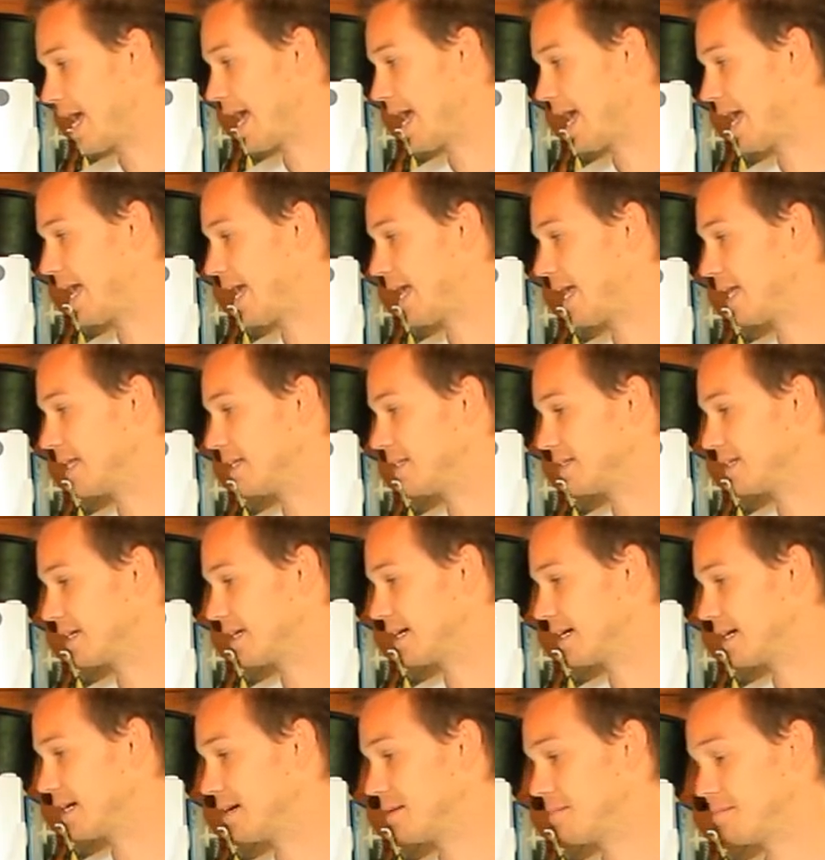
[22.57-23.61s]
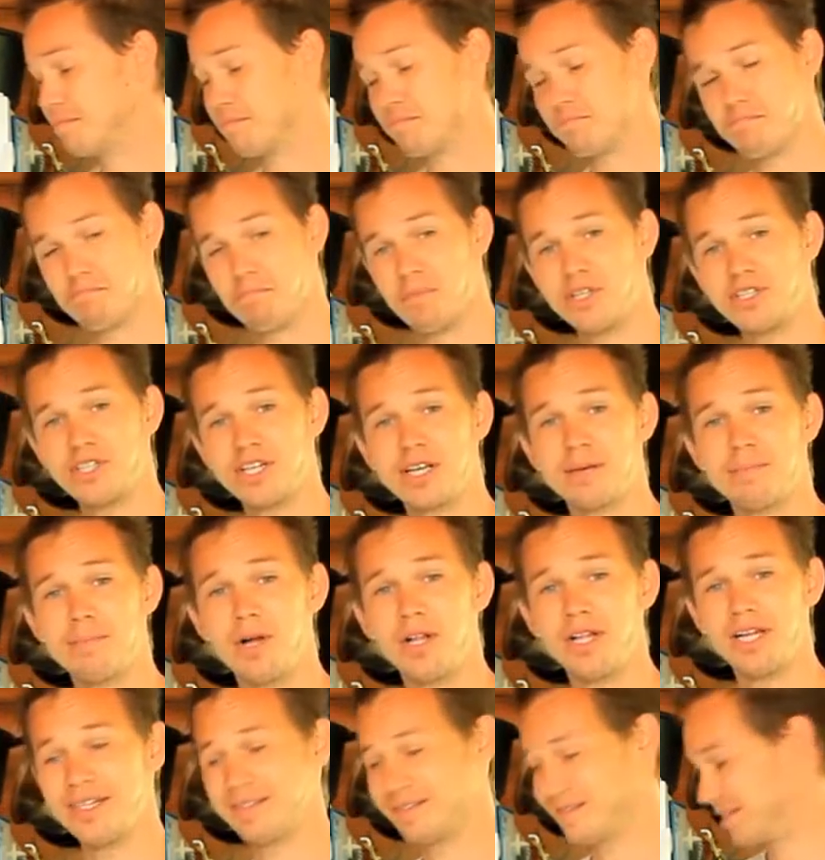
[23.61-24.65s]
and much like a
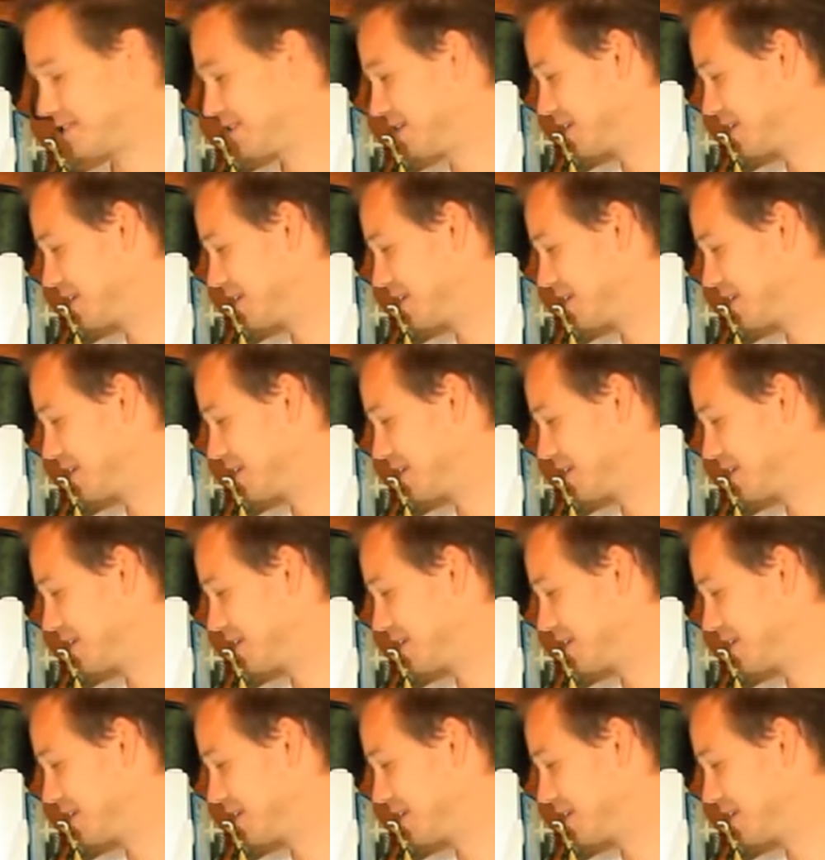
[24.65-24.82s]
mullet,